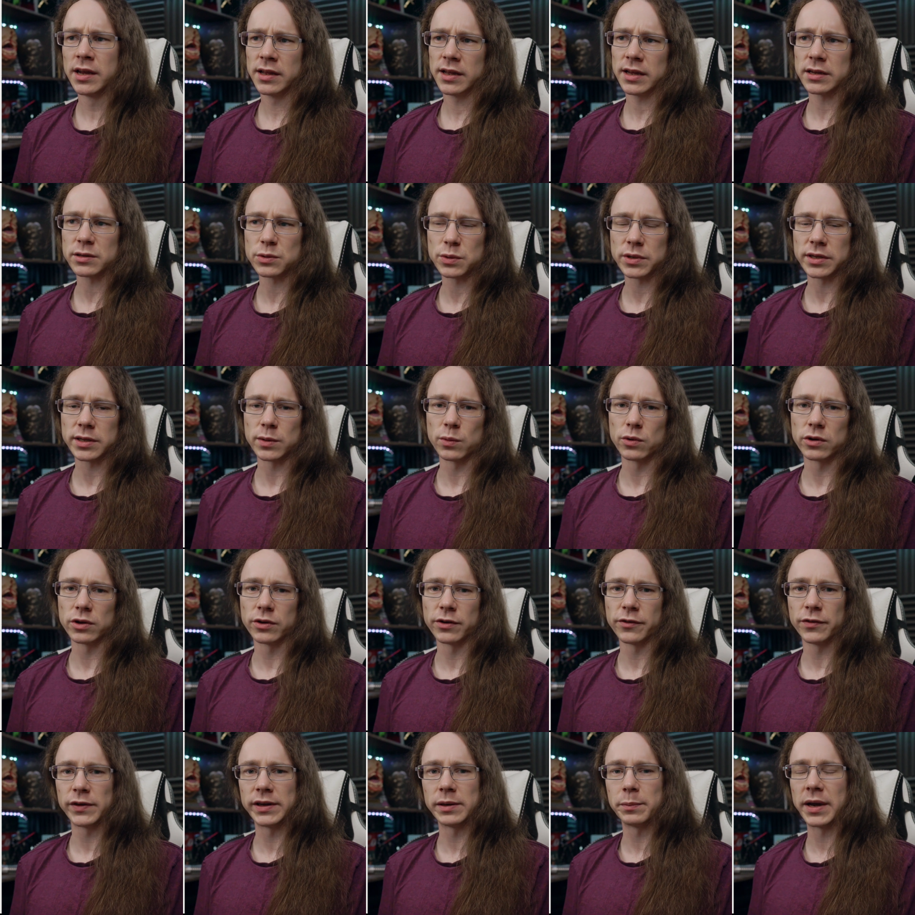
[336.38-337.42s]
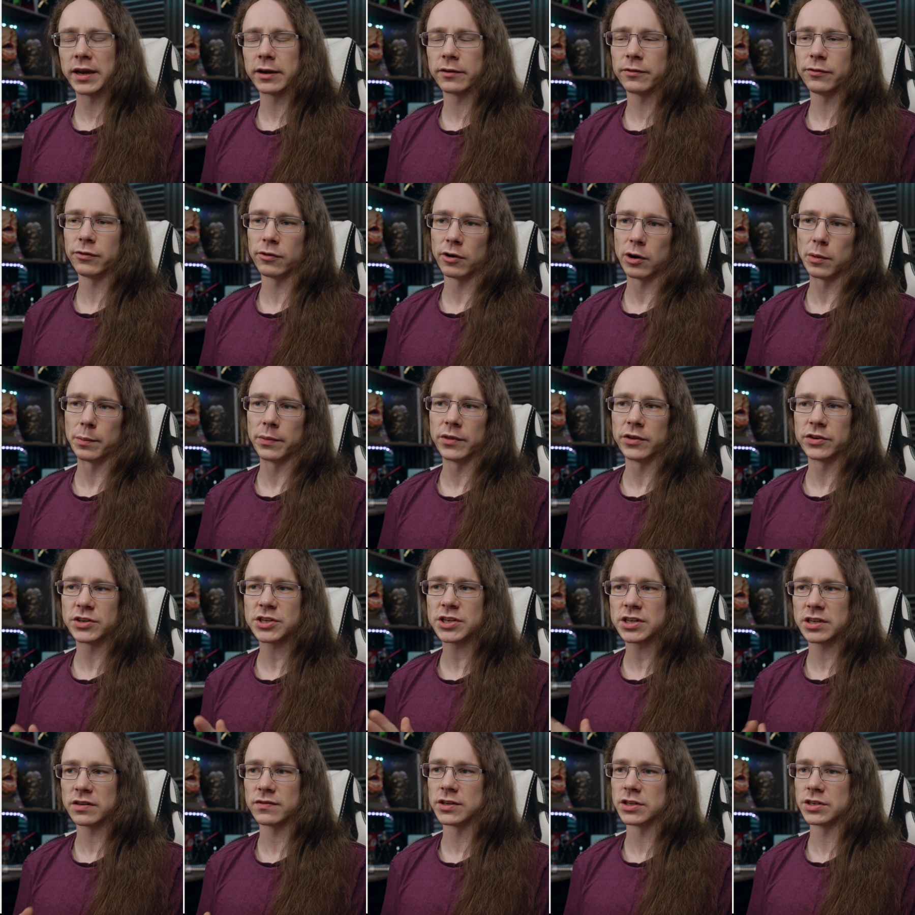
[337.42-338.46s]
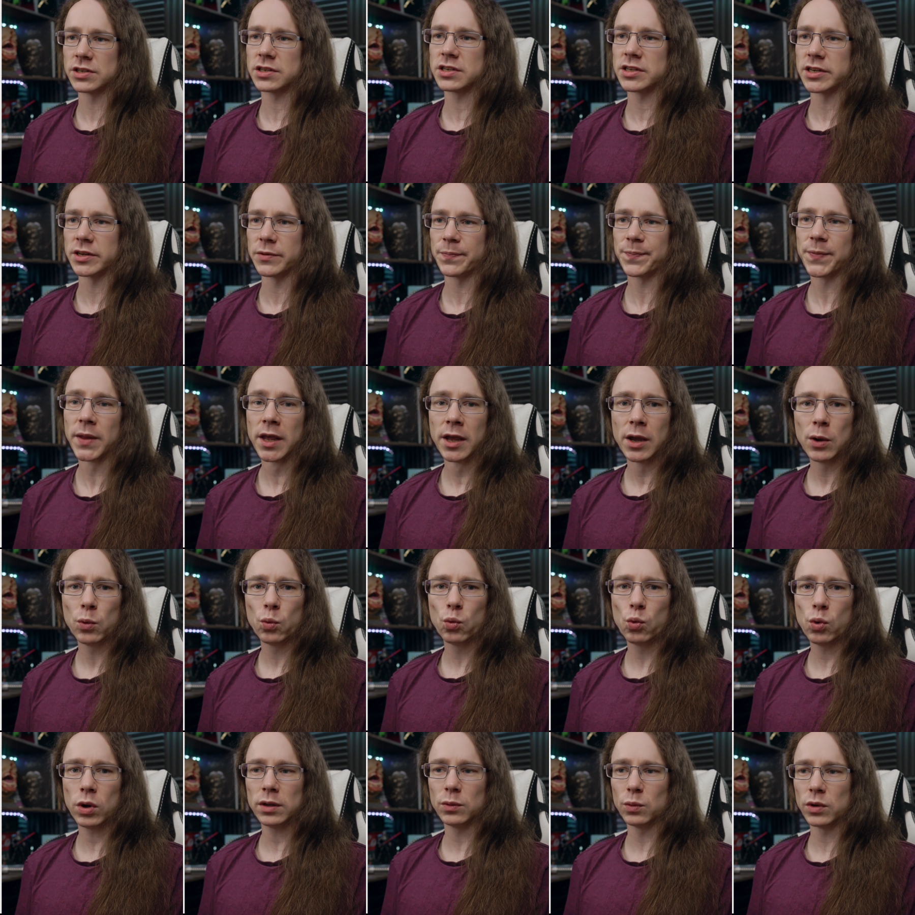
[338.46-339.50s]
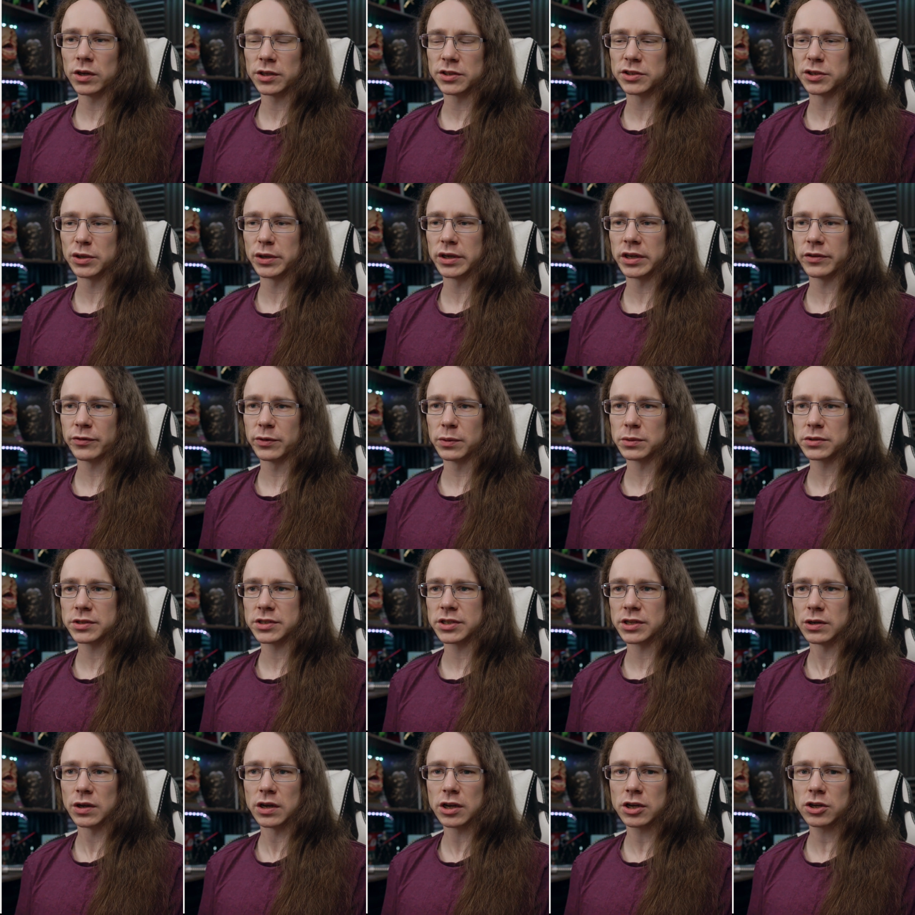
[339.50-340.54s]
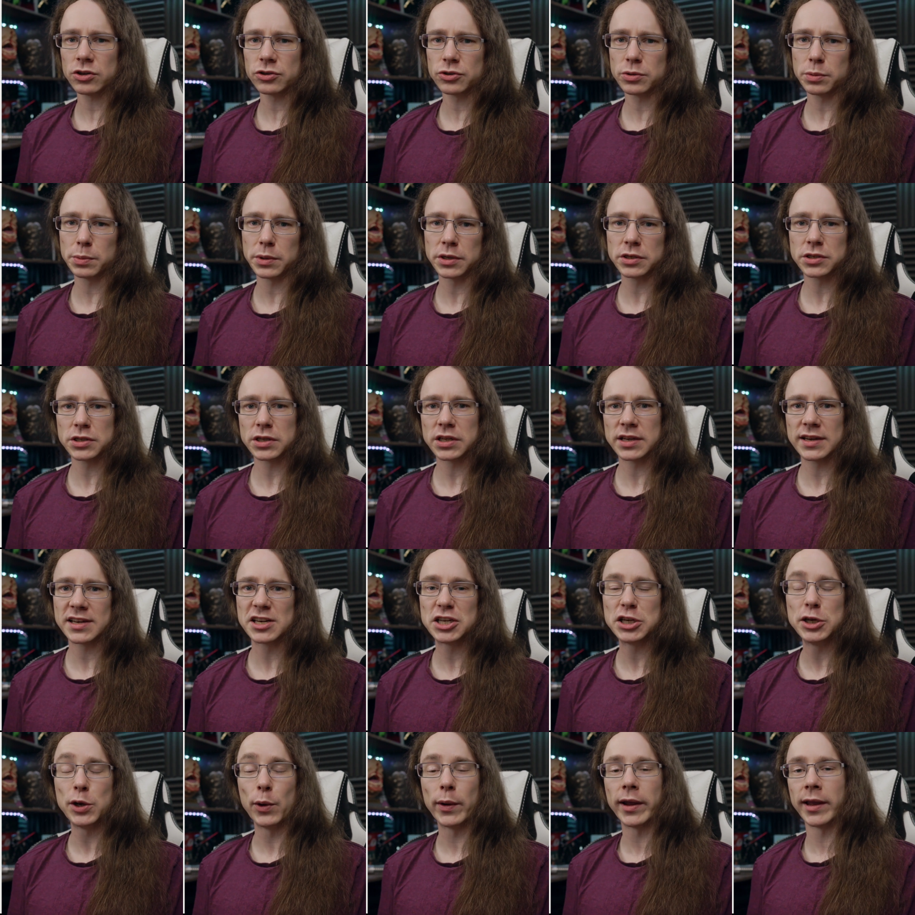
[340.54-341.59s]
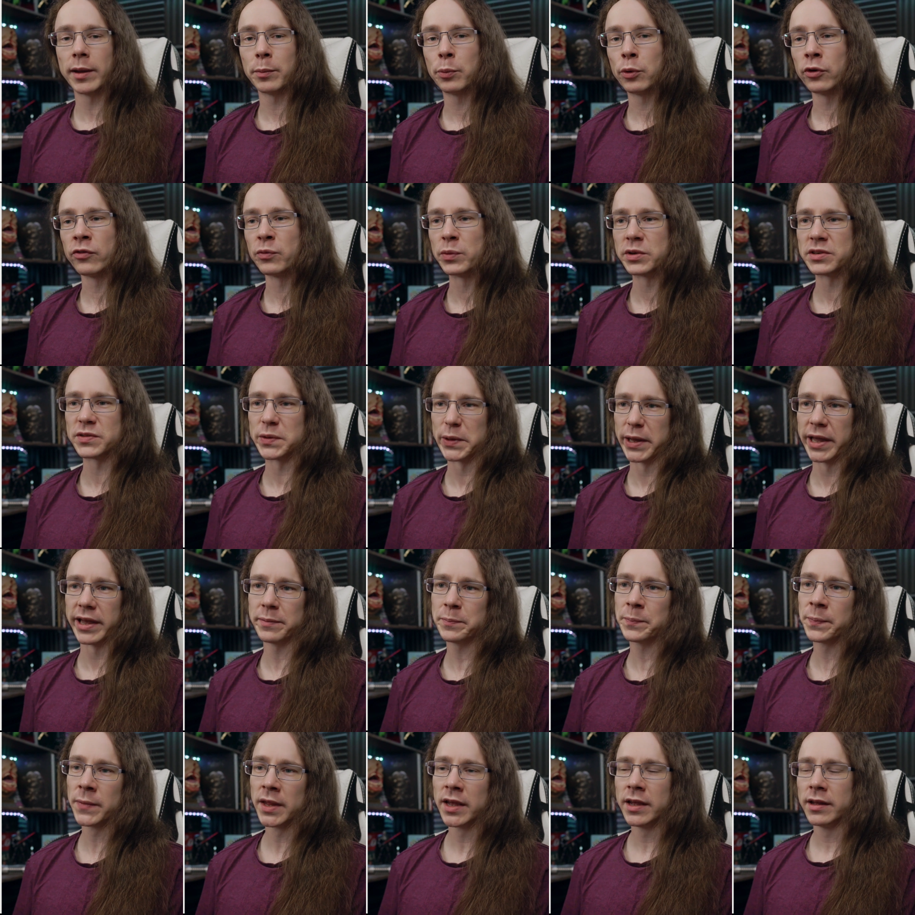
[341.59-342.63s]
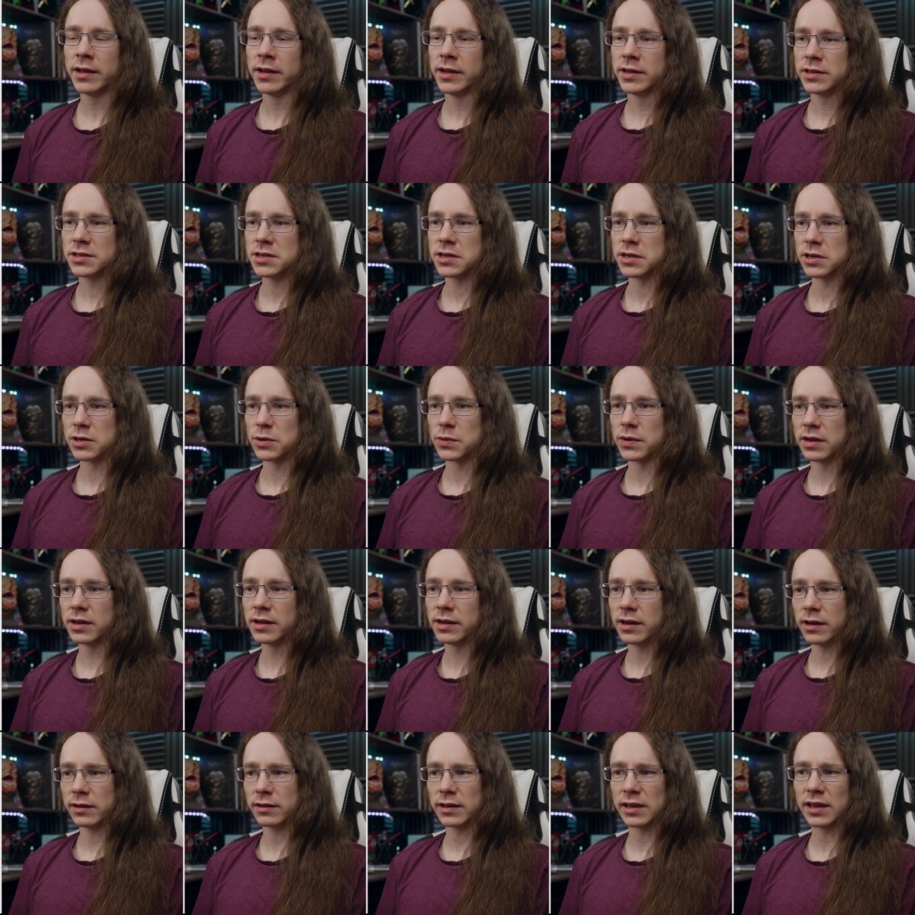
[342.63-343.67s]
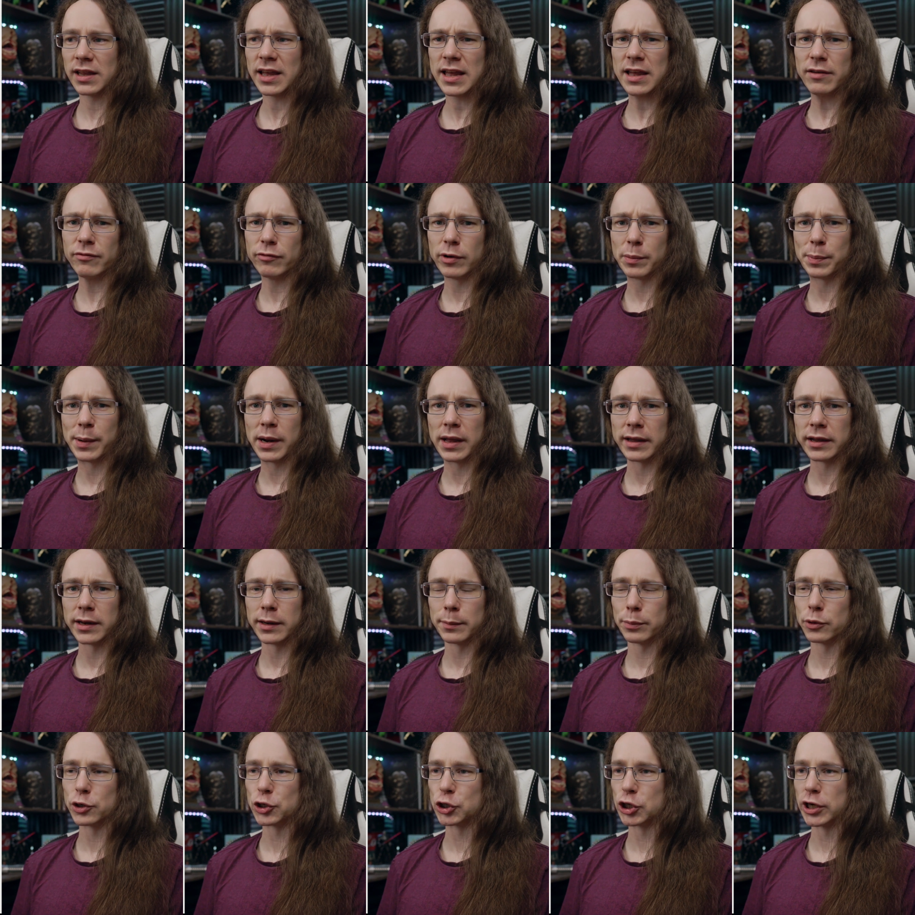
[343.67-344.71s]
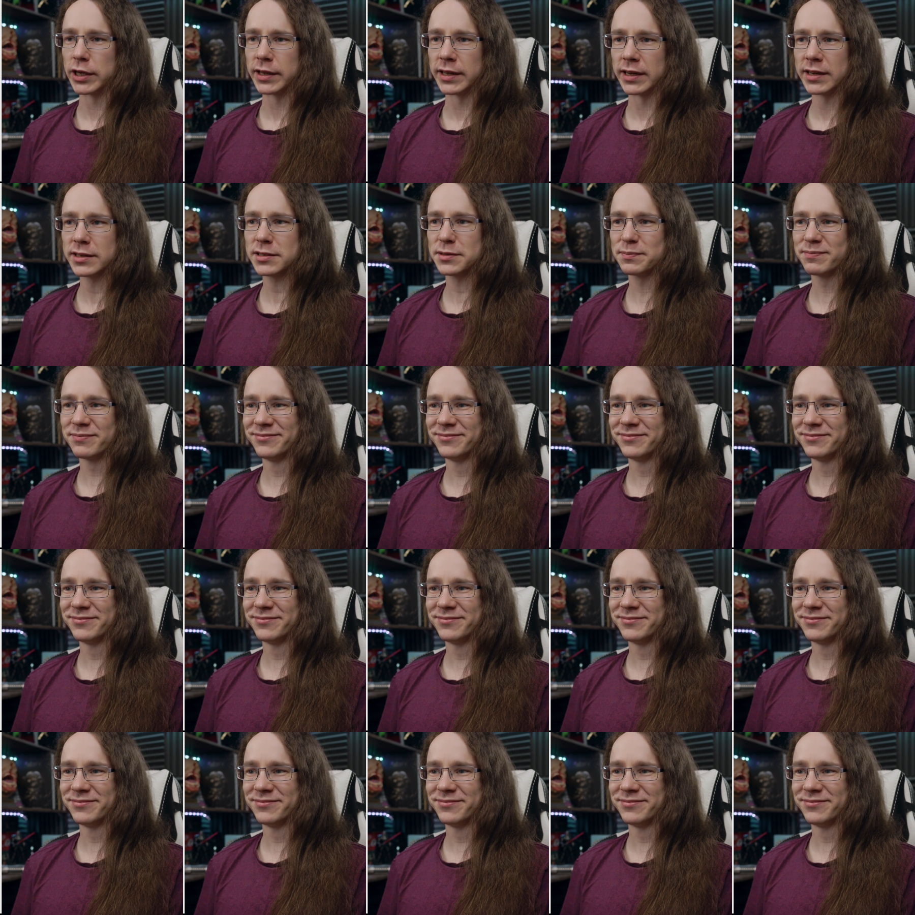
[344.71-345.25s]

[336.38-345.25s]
That's where they want the feedback from the servers. So, well worth doing if you want to contribute to the continuing improvement of the game. So, I think every player can appreciate that.